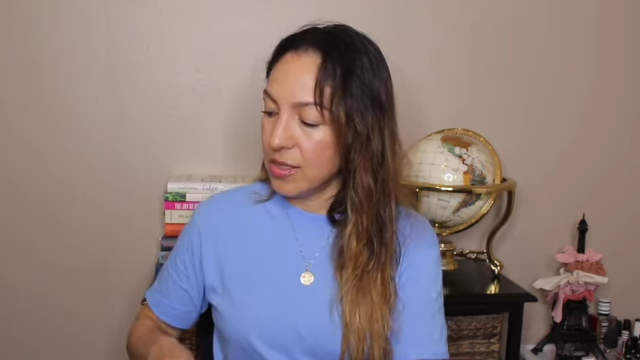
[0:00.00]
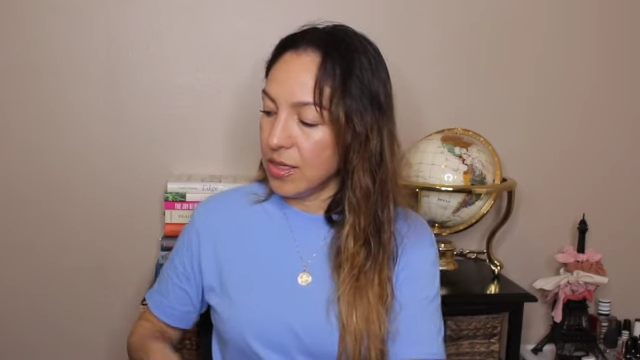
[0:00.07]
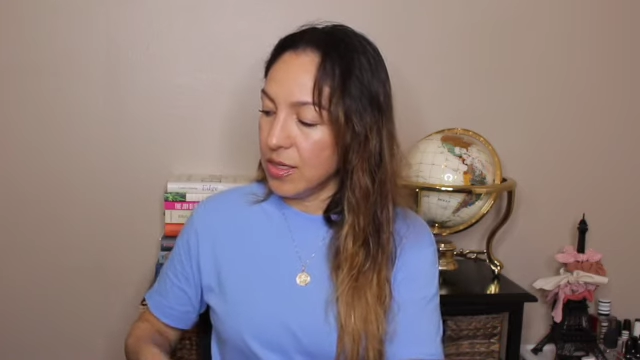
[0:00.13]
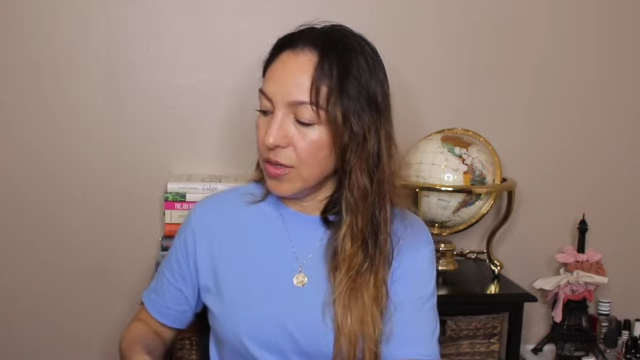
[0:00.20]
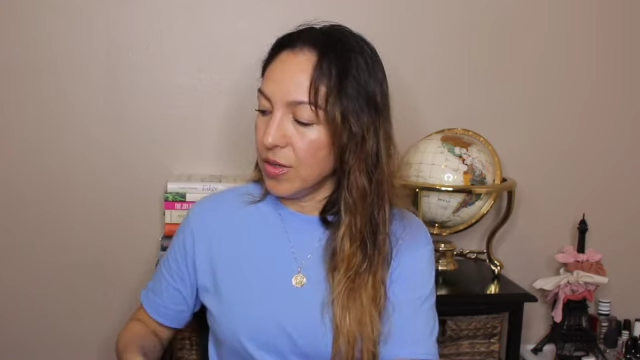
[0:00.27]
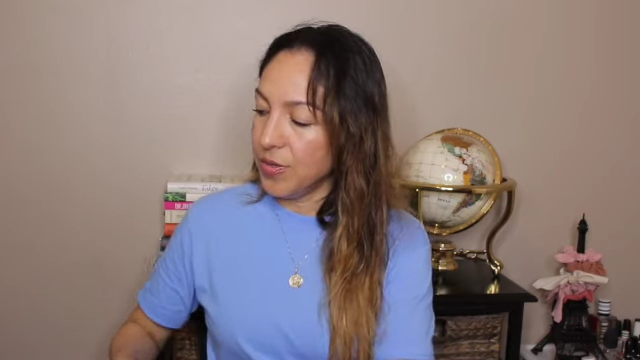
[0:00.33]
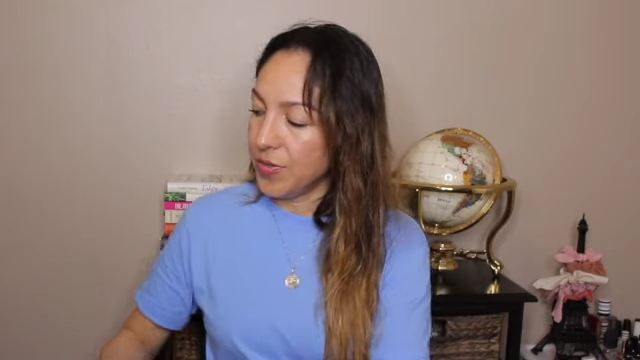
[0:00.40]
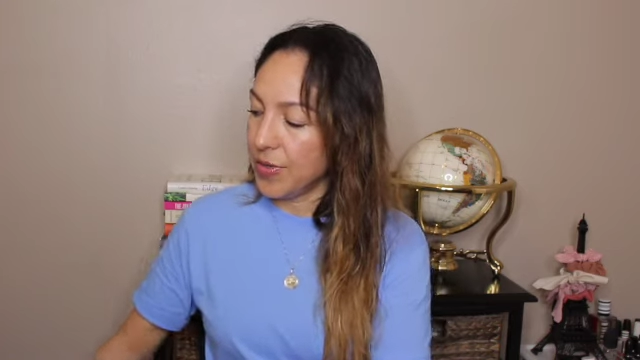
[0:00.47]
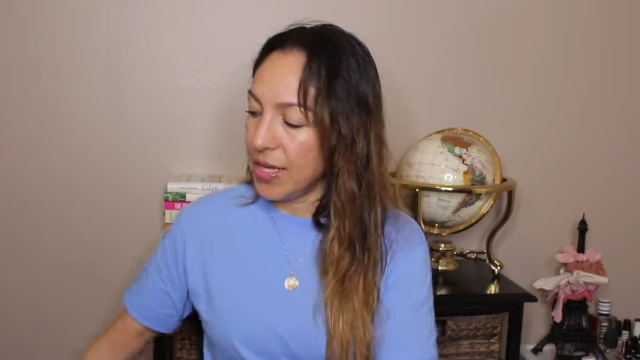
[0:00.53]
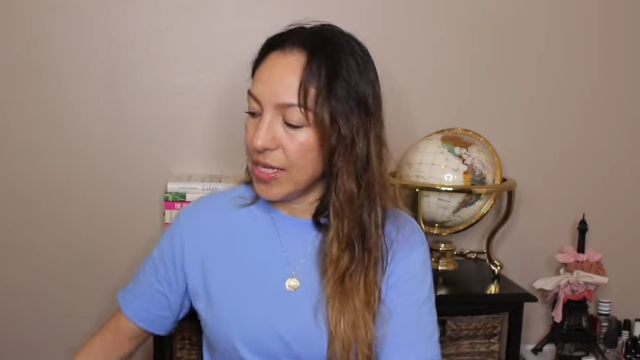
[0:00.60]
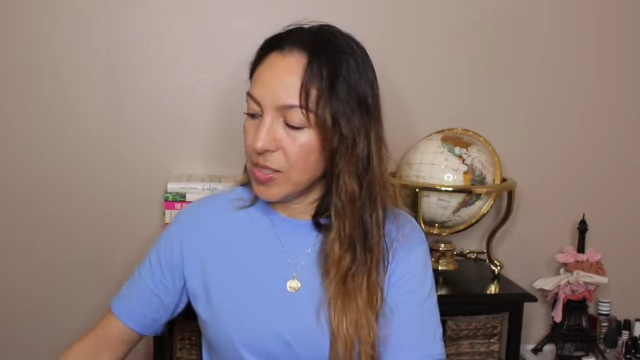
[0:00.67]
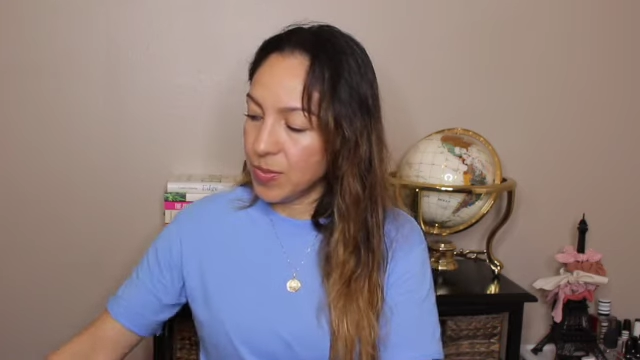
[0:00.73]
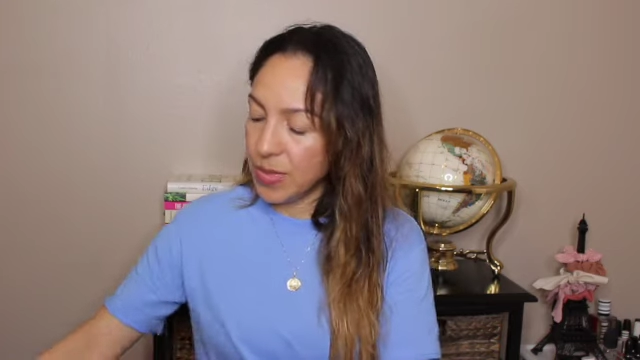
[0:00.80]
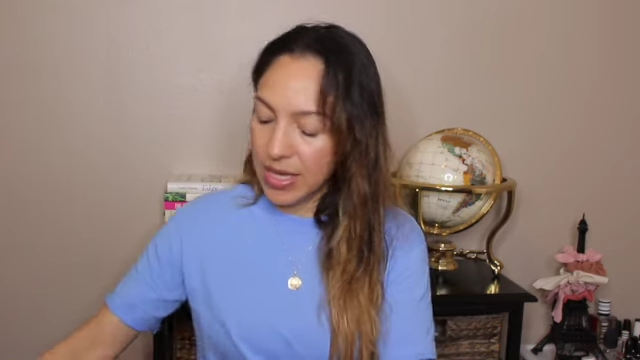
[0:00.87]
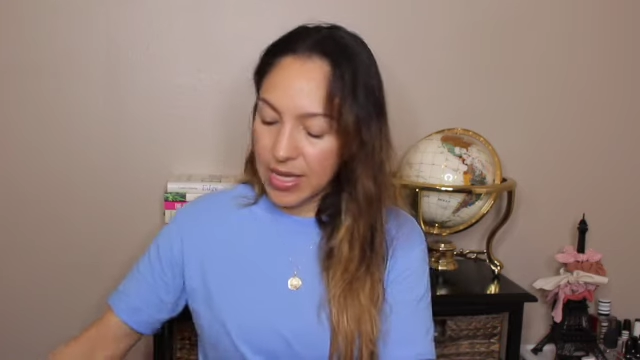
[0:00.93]
of
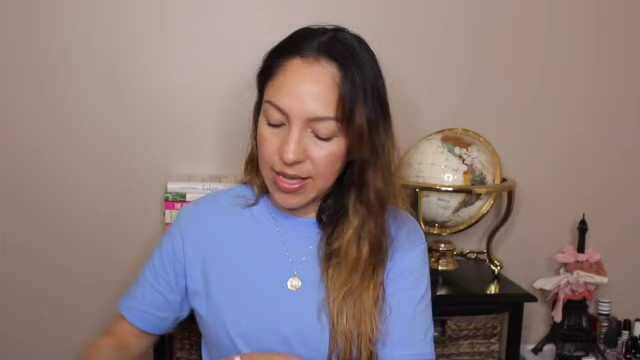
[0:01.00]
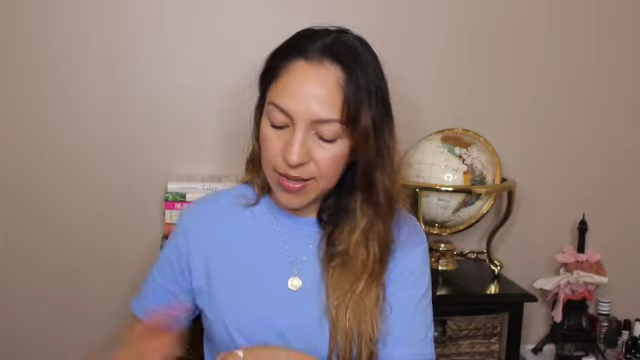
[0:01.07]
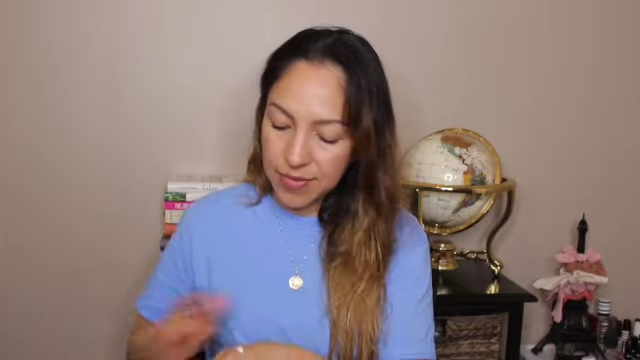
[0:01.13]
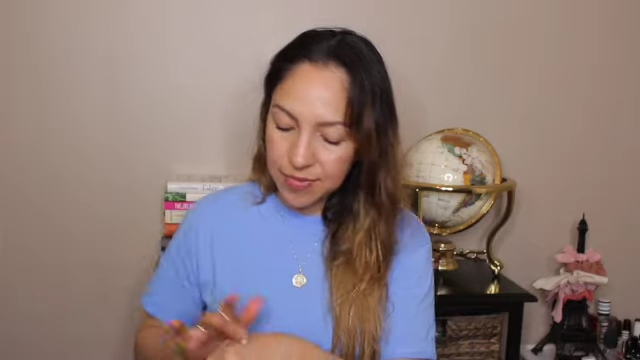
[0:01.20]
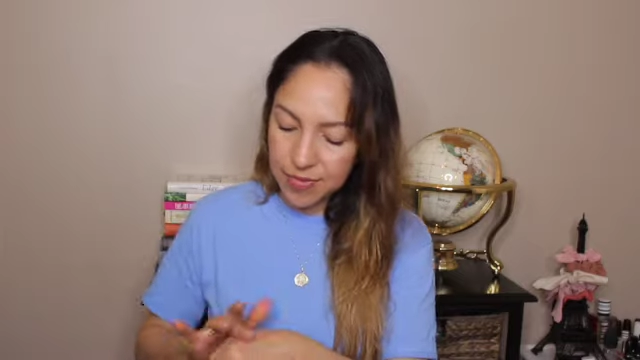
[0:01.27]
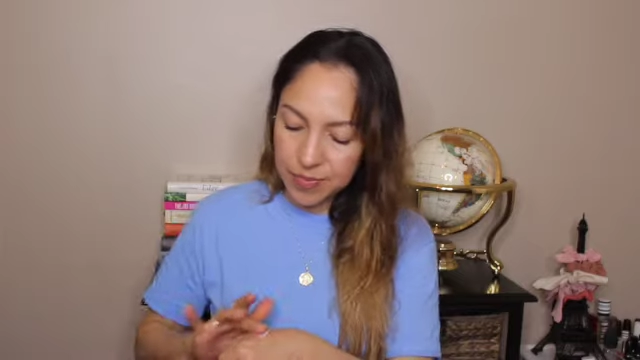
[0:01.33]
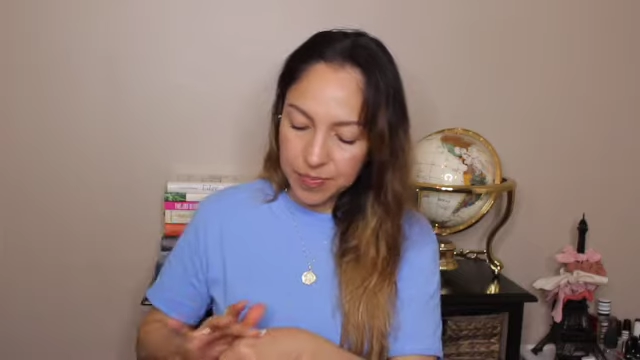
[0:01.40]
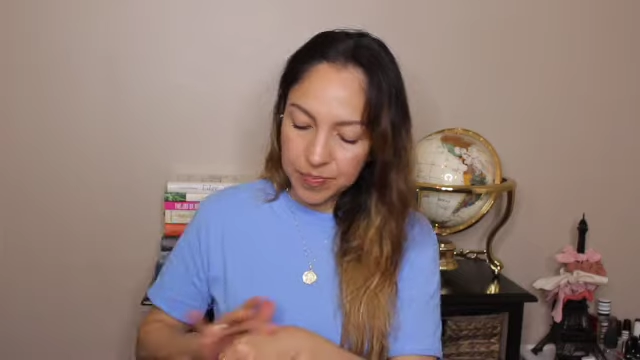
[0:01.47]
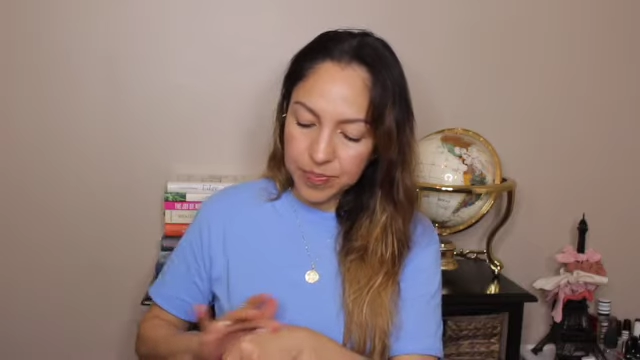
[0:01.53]
SPF